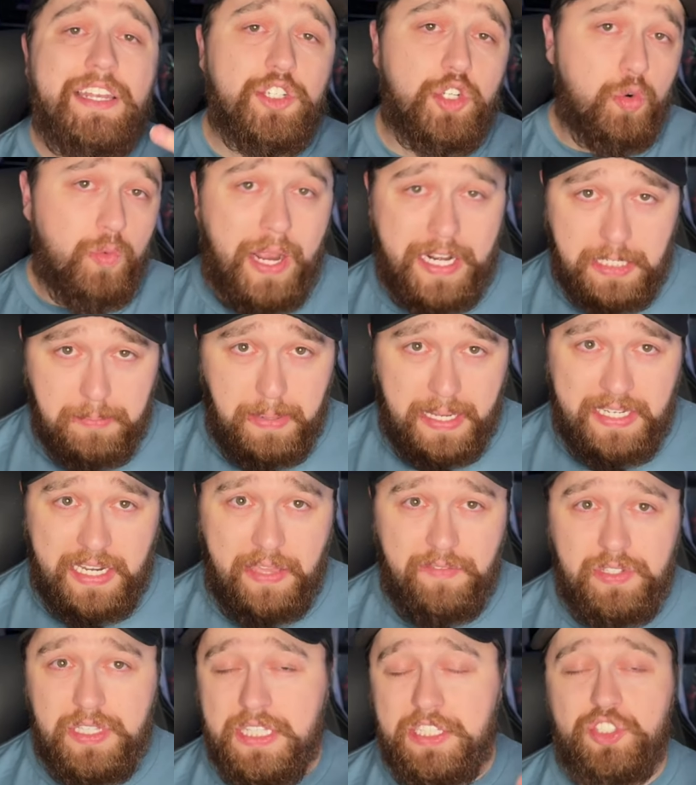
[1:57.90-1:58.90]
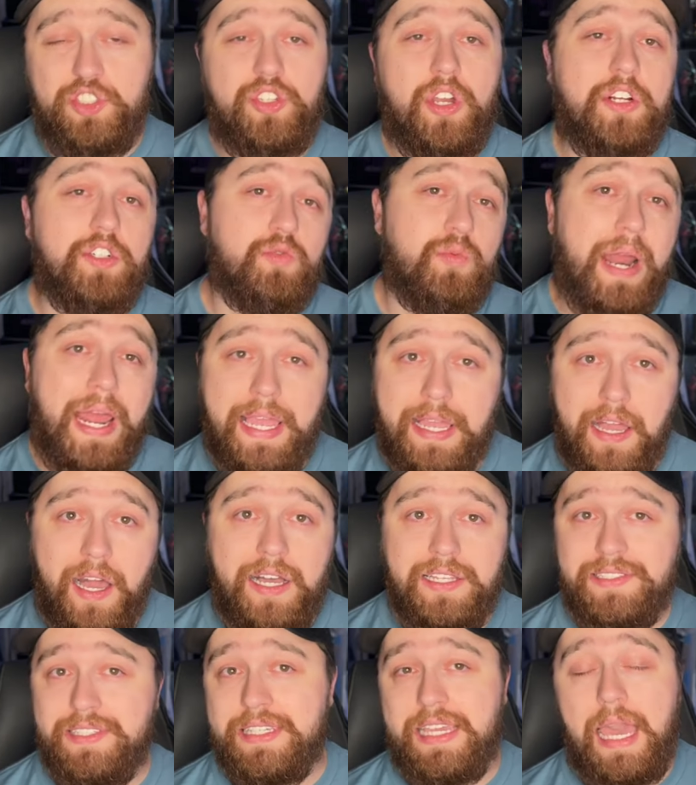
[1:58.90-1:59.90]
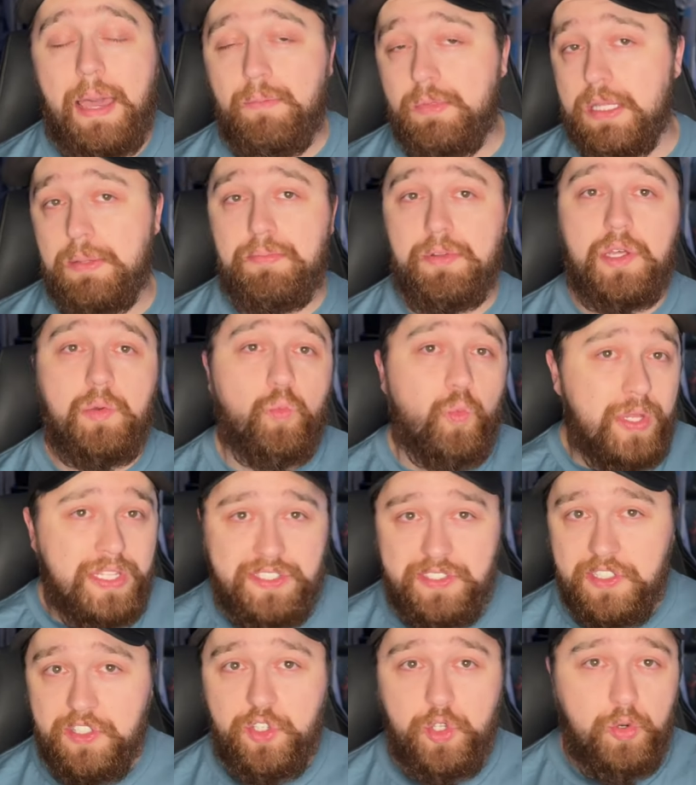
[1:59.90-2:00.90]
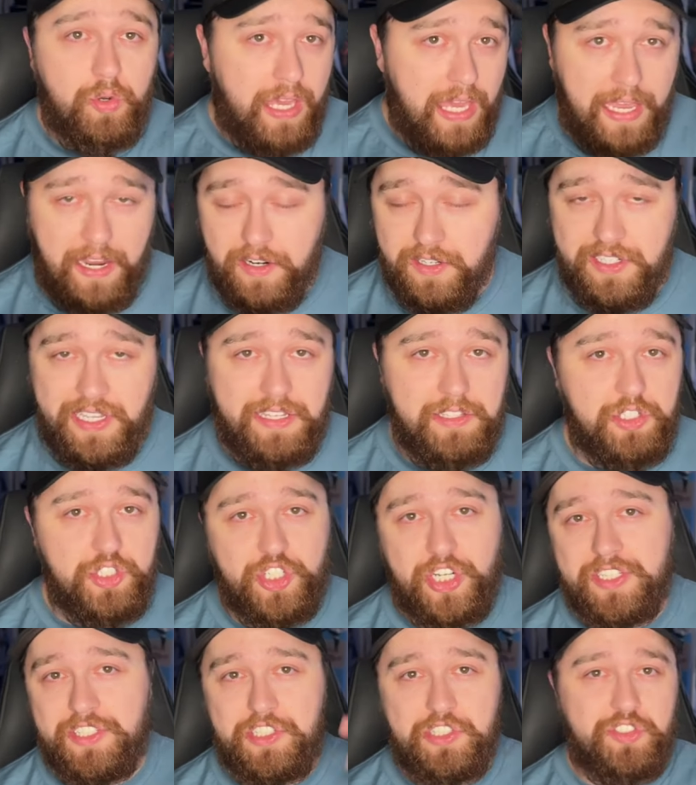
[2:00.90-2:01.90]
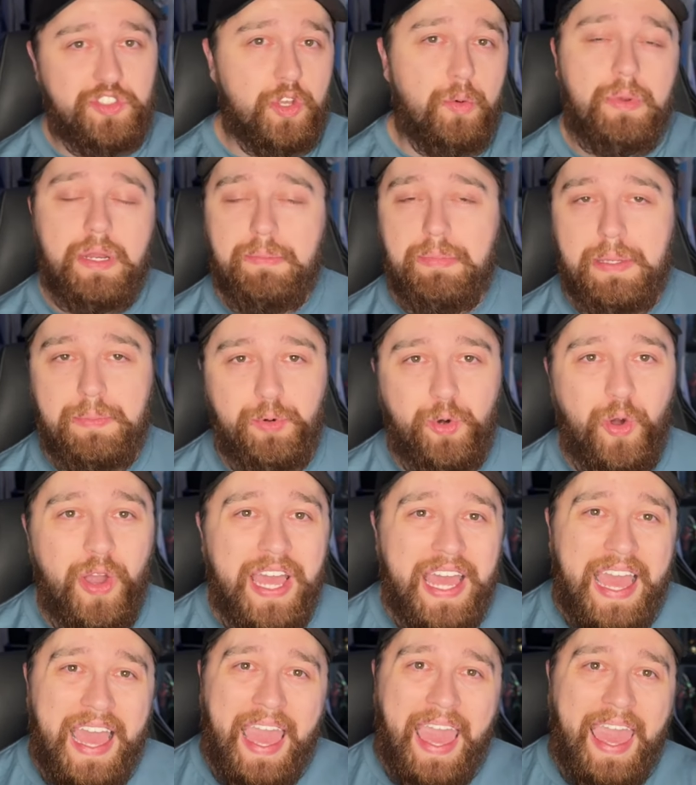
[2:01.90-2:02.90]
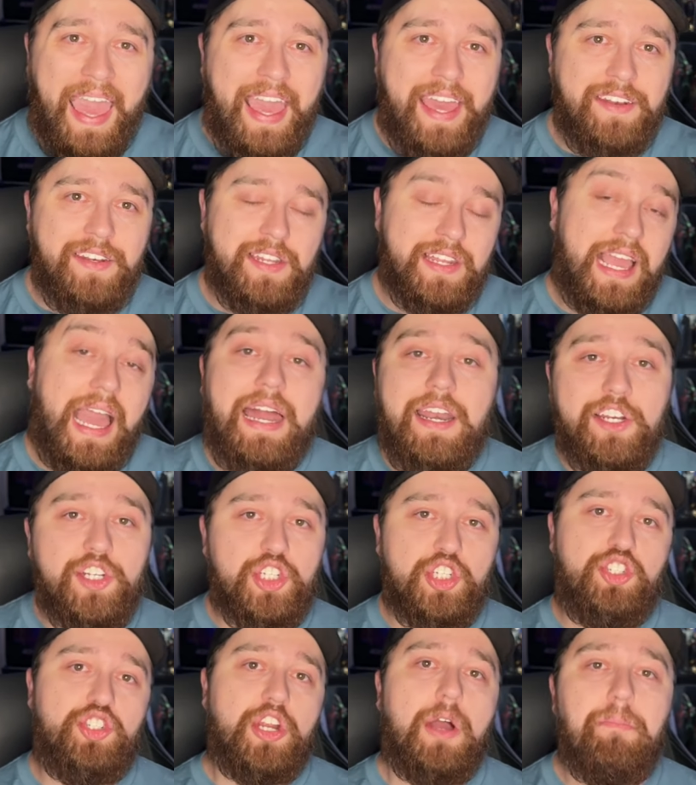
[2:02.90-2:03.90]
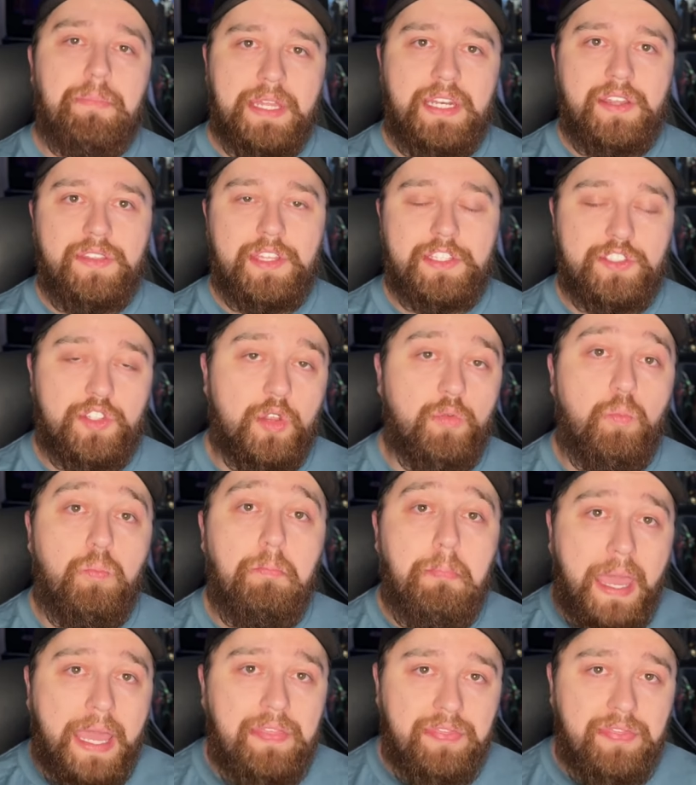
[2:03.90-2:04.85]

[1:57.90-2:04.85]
directed by David Leitch, stars Ryan Gosling, Emily Blunt, Winston Duke, Aaron Taylor Johnson, so many people. And to kind of just jump into this, the main